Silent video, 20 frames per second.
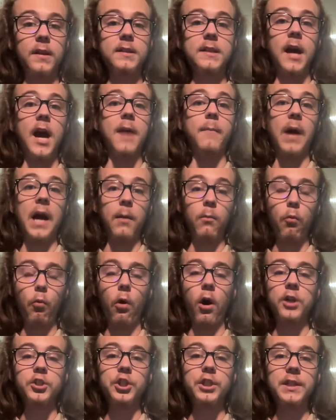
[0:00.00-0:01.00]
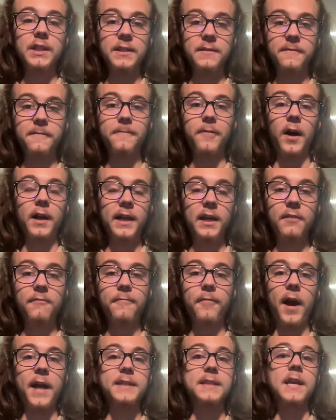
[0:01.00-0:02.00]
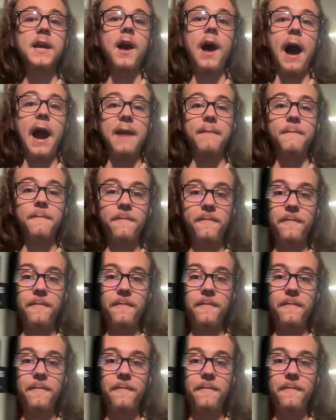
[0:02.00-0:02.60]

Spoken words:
of the time I'm watching these fucking fights, I am